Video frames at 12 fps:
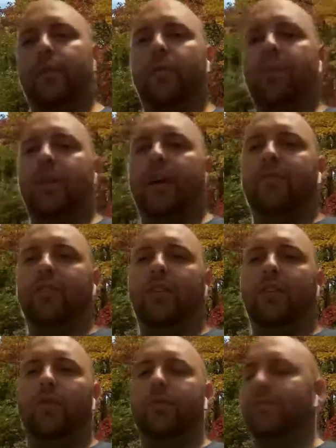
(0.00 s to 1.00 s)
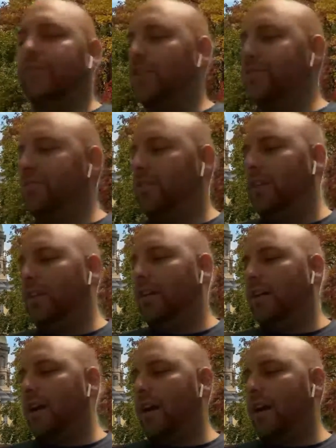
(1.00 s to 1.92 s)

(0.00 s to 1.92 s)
we're going to have a little diversity here.